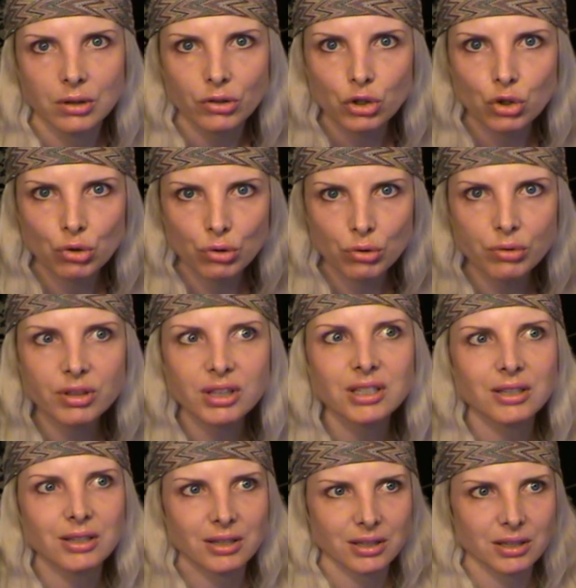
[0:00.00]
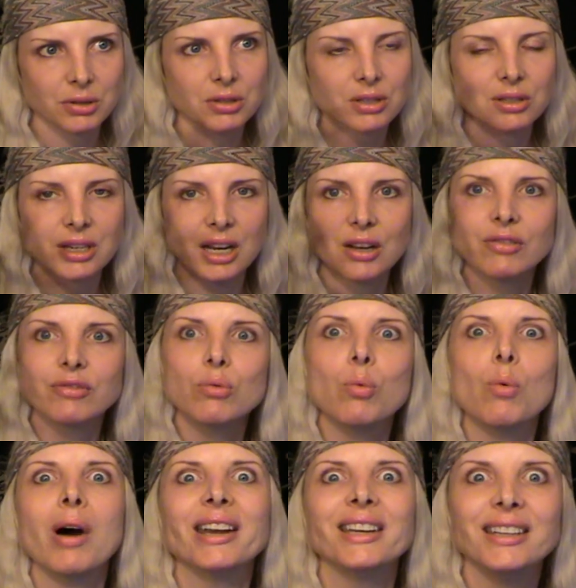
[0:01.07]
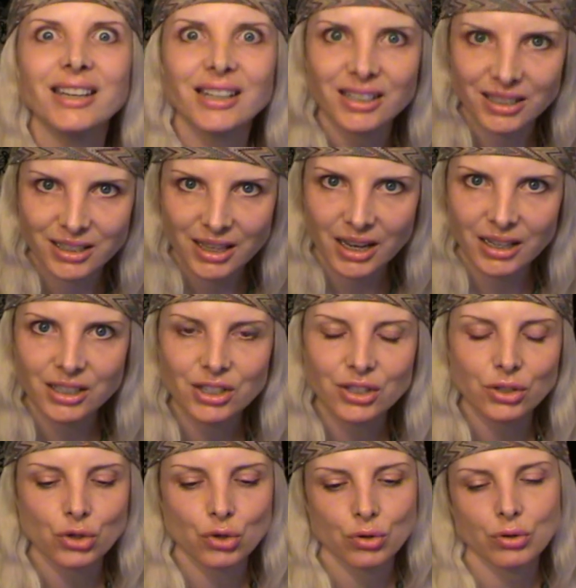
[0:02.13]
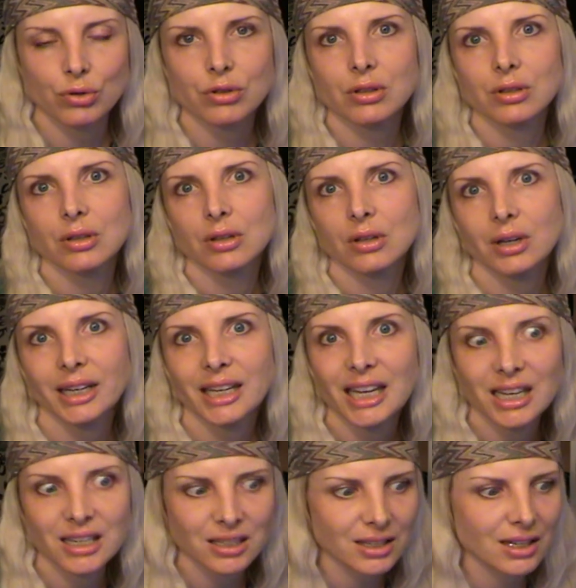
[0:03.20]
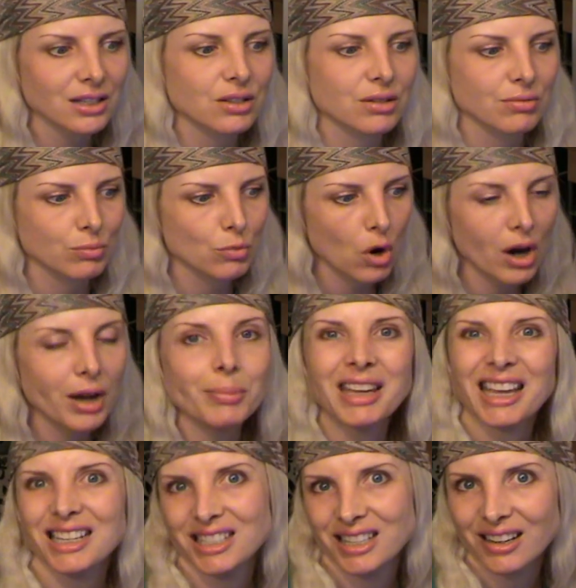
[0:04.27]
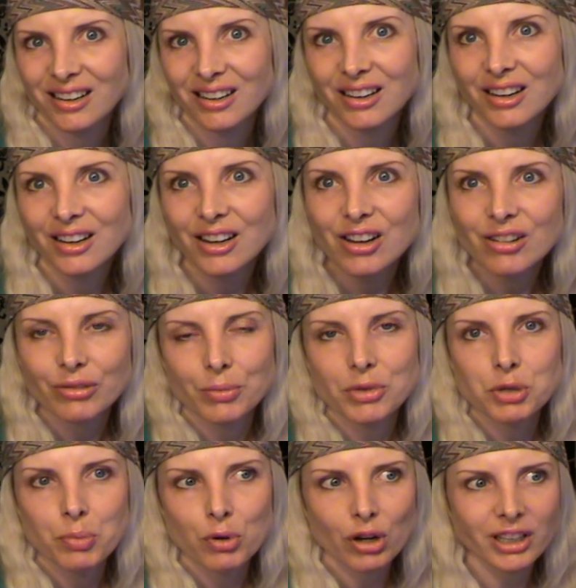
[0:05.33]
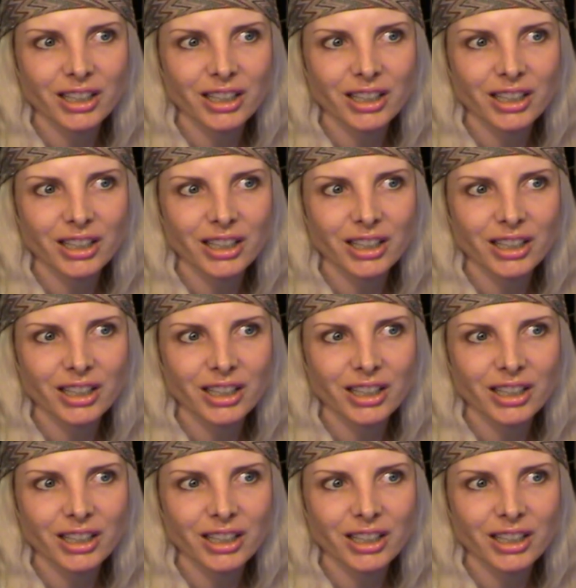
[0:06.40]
The truth is this state of oneness. That is the truth. I guess that's what I'm getting from this book.